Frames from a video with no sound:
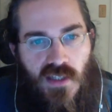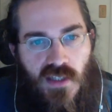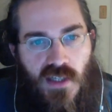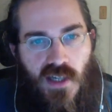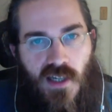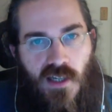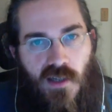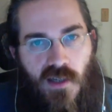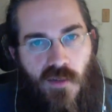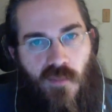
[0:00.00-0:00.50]

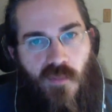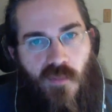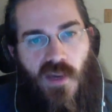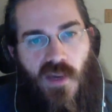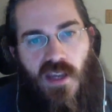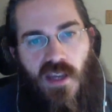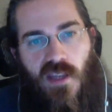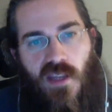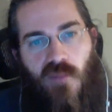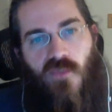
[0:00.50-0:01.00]
I
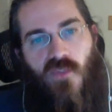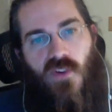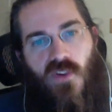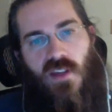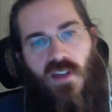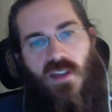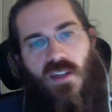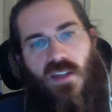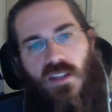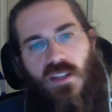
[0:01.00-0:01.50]
am
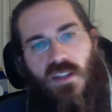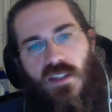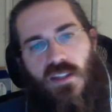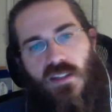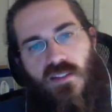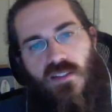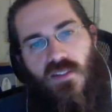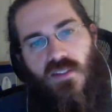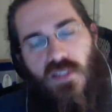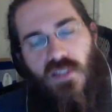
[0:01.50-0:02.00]
finding it,
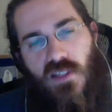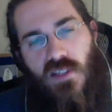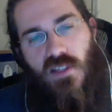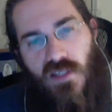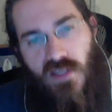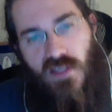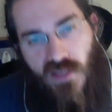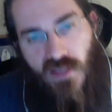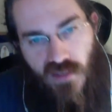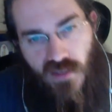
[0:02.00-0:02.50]

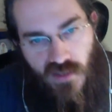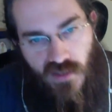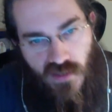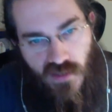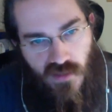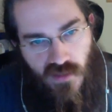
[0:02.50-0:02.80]
I've